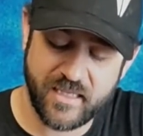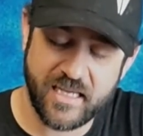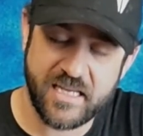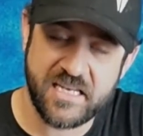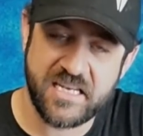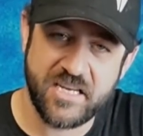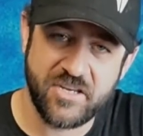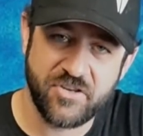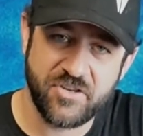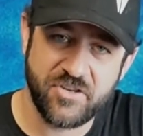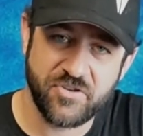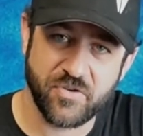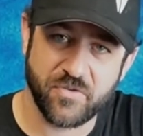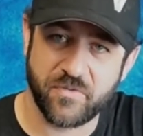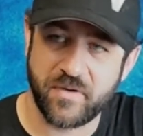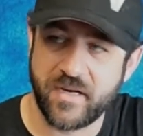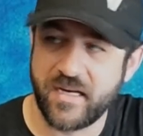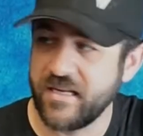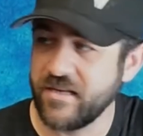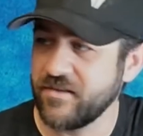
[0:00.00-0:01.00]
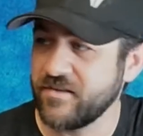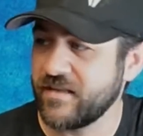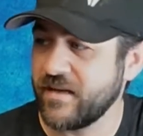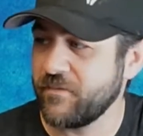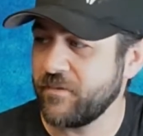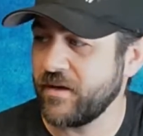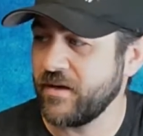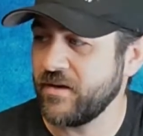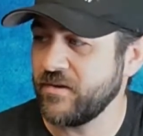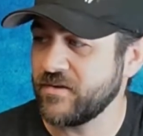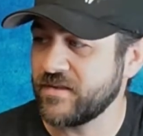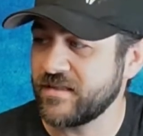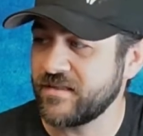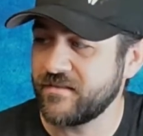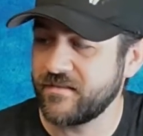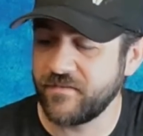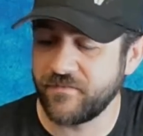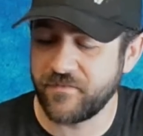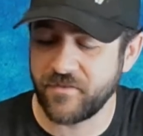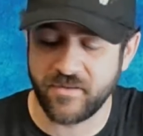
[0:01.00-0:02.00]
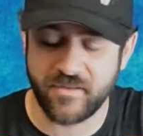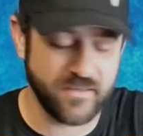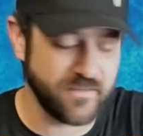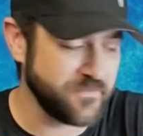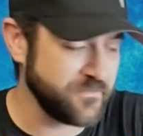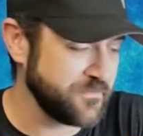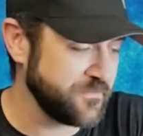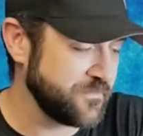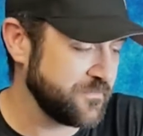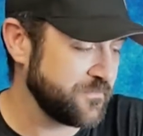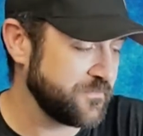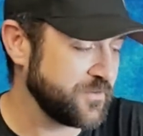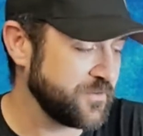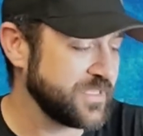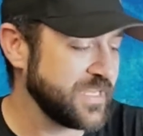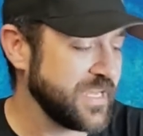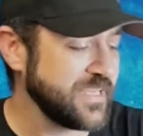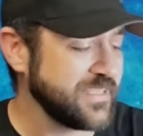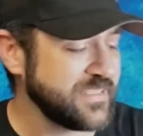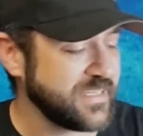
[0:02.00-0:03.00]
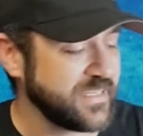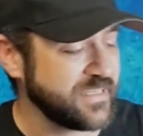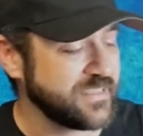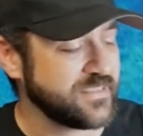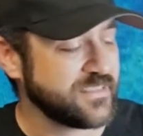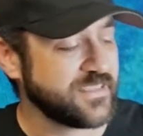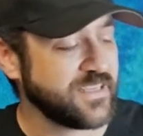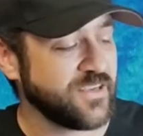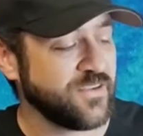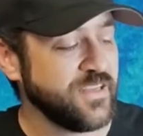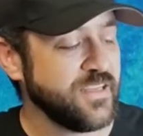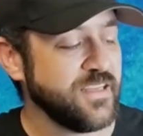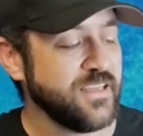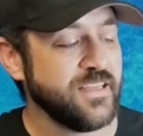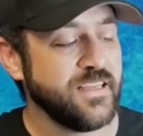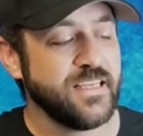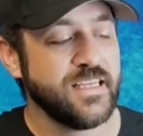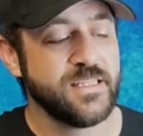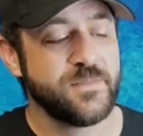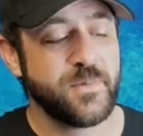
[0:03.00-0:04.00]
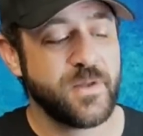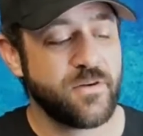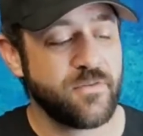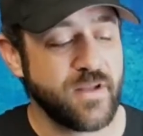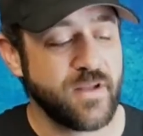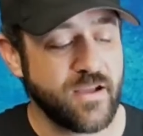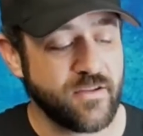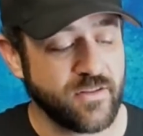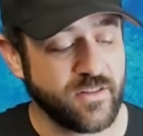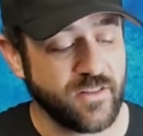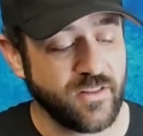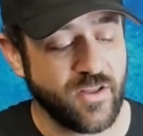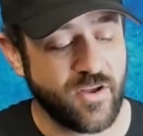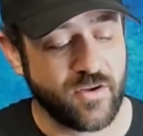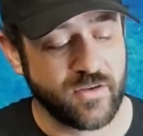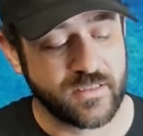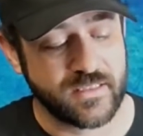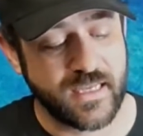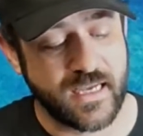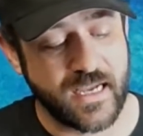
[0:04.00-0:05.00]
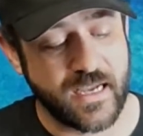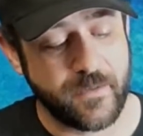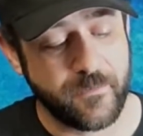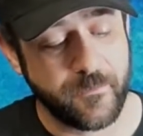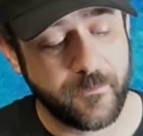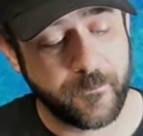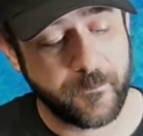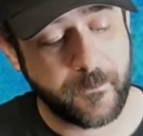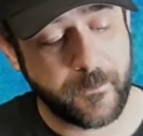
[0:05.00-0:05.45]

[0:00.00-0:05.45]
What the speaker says: radios that we used for testing. So it's been around a long time.